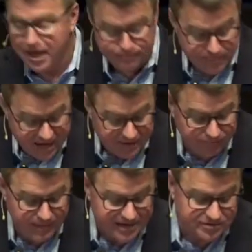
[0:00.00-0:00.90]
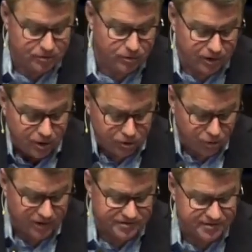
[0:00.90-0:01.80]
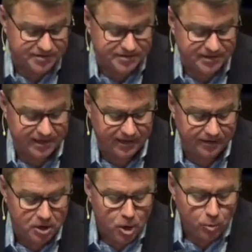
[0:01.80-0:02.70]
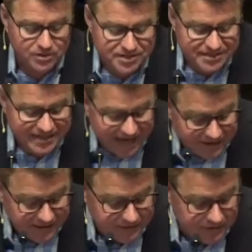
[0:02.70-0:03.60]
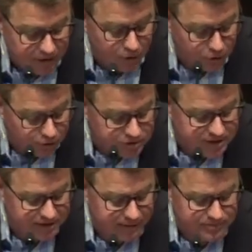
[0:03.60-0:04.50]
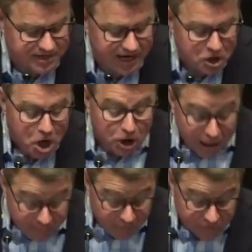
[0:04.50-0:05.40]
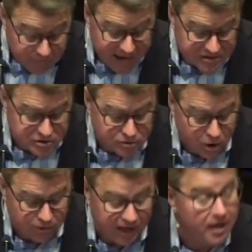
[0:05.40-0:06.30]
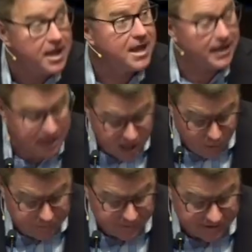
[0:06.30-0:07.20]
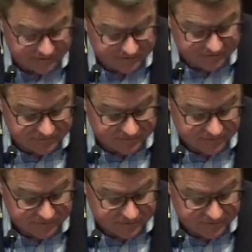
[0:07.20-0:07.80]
a man of Macedonia across the sea was standing there urging him, saying, Come over to Macedonia and help us.